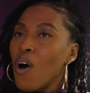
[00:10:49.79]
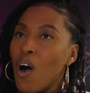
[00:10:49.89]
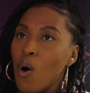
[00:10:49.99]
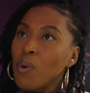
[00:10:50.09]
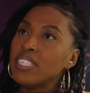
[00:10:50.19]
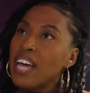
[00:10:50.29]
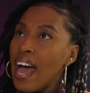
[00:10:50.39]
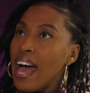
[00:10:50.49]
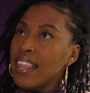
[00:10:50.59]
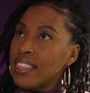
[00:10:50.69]
always
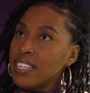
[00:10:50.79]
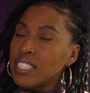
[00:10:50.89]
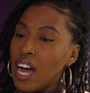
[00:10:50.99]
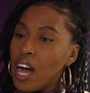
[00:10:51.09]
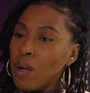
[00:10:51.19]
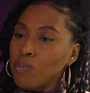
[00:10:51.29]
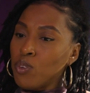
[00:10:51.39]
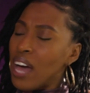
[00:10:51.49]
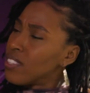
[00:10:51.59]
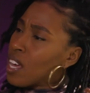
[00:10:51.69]
had this you
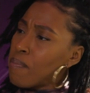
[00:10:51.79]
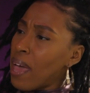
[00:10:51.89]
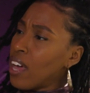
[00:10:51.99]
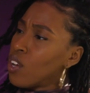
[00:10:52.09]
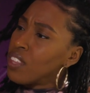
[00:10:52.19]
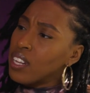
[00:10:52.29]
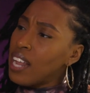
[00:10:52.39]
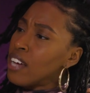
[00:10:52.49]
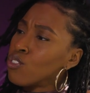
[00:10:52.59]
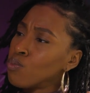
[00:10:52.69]
had this command over the
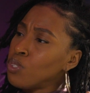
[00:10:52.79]
classroom.